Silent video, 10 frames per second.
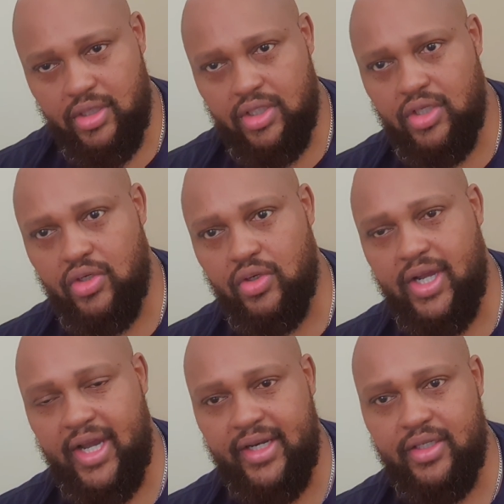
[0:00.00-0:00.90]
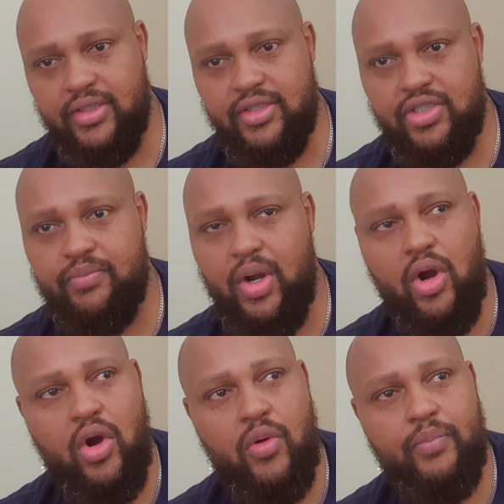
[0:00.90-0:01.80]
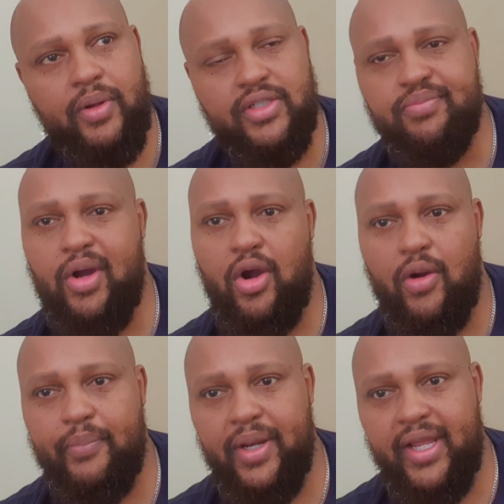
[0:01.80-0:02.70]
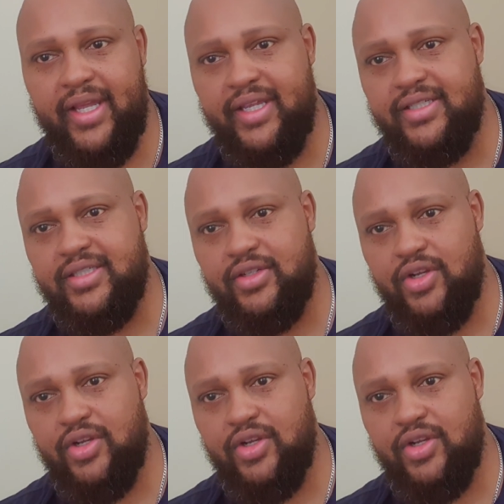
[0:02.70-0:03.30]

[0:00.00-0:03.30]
Little kind of a small place.